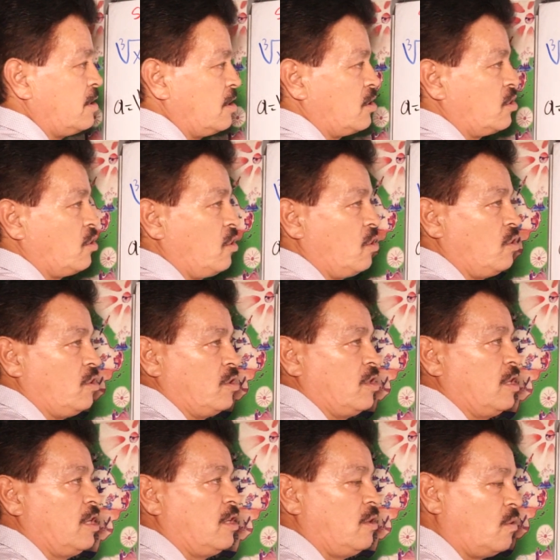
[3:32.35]
so
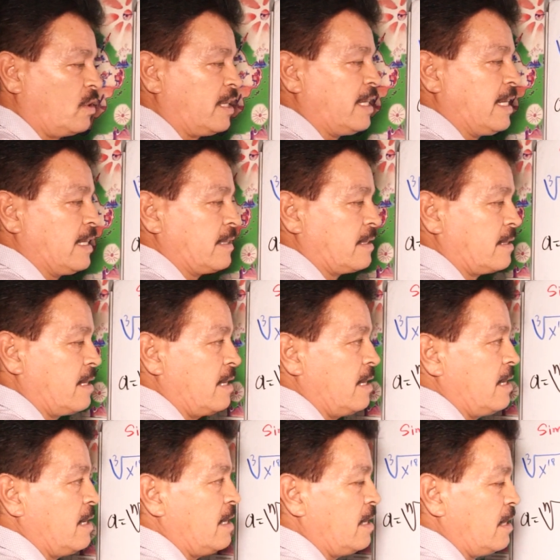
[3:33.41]
look at this,
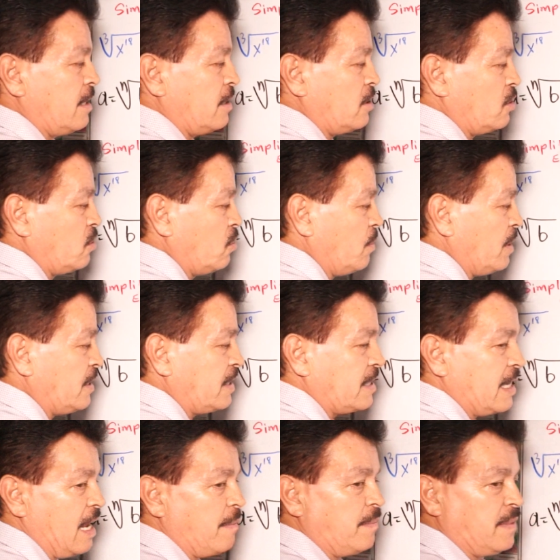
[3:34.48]
should be
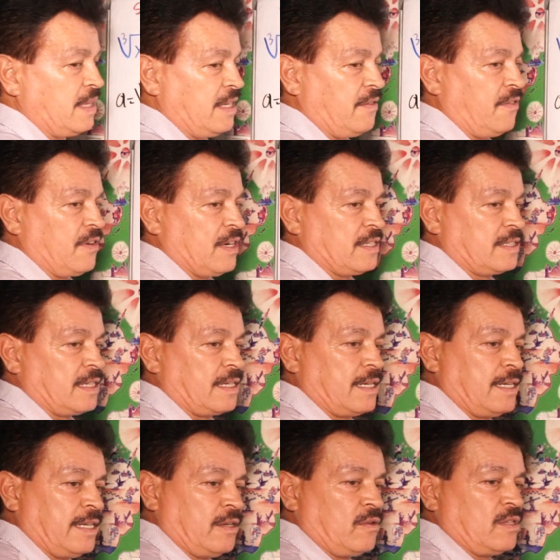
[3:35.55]
some difference and a
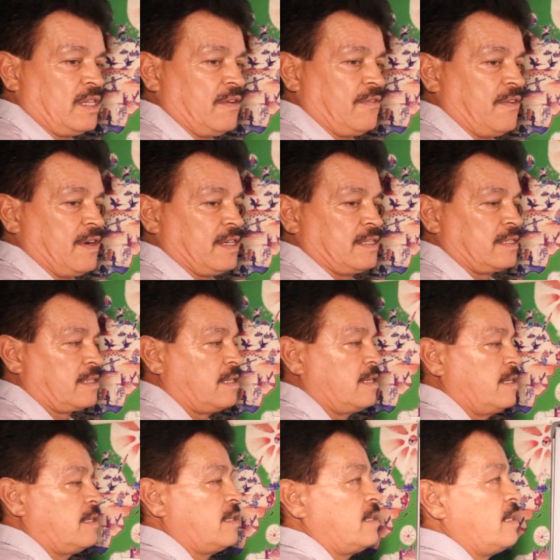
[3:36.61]
little difference,
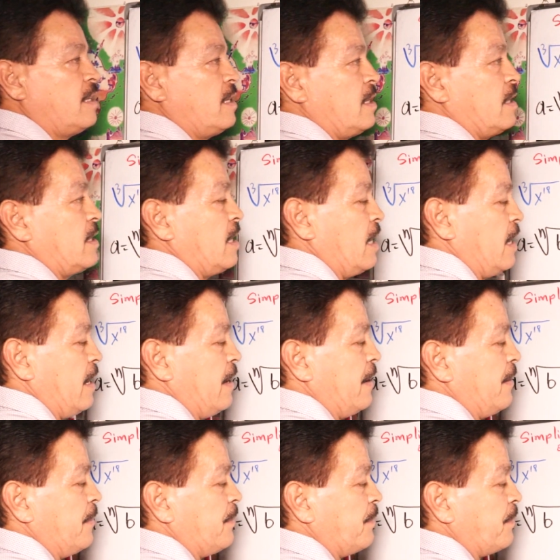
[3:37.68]

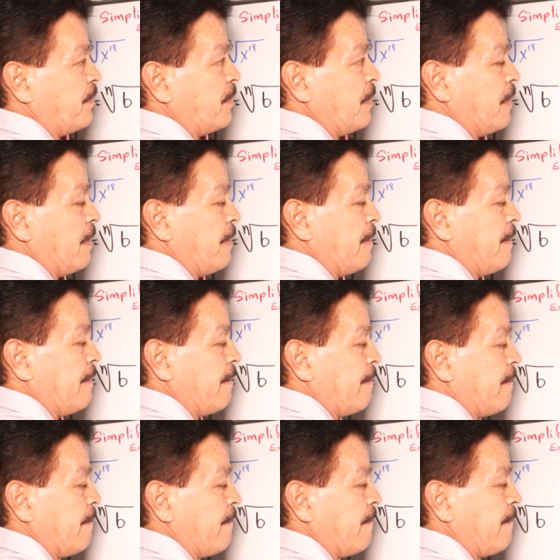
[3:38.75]

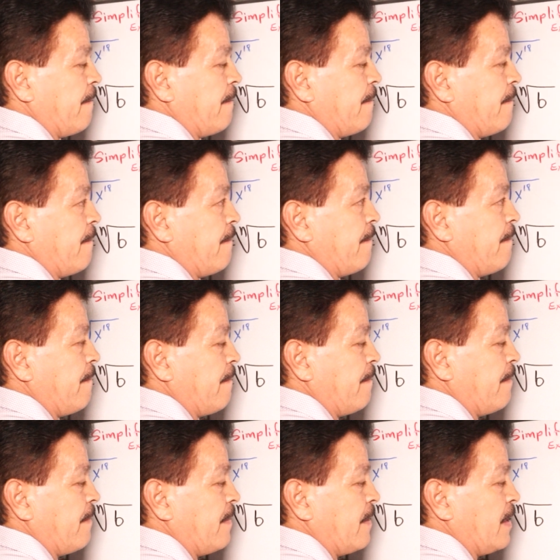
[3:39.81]

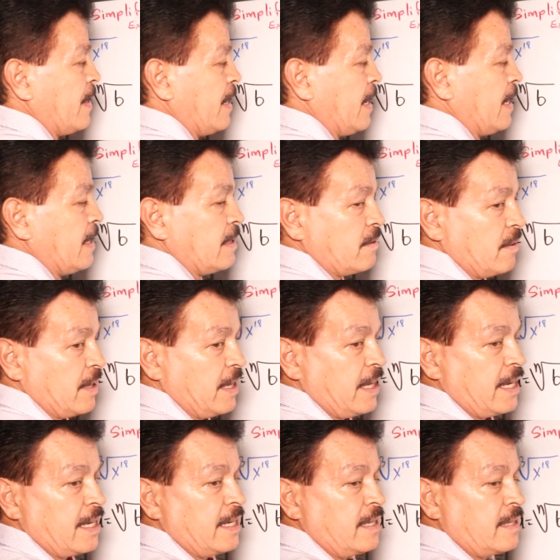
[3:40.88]
and right
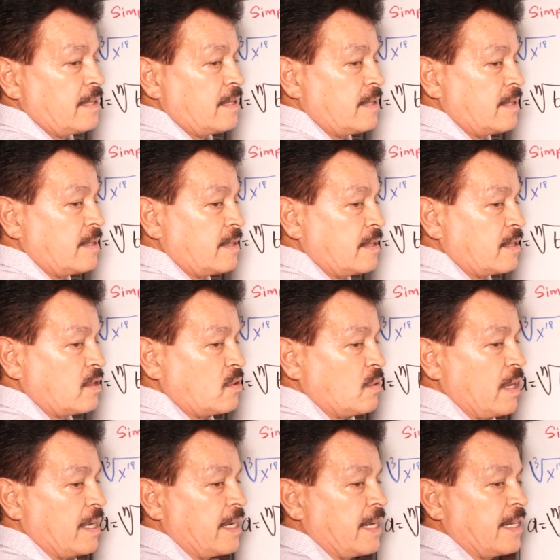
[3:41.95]
here just
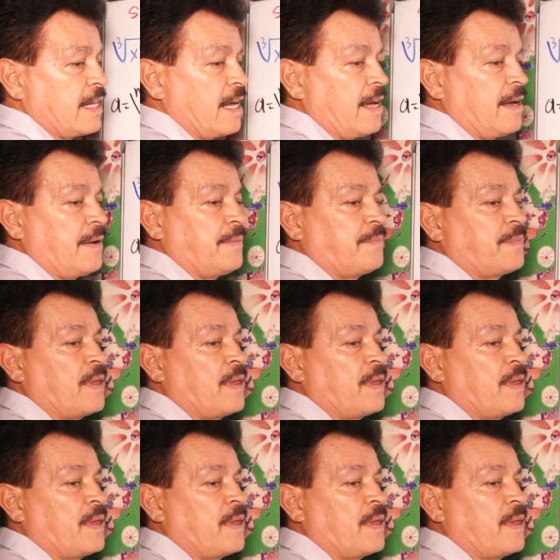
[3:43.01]
write it a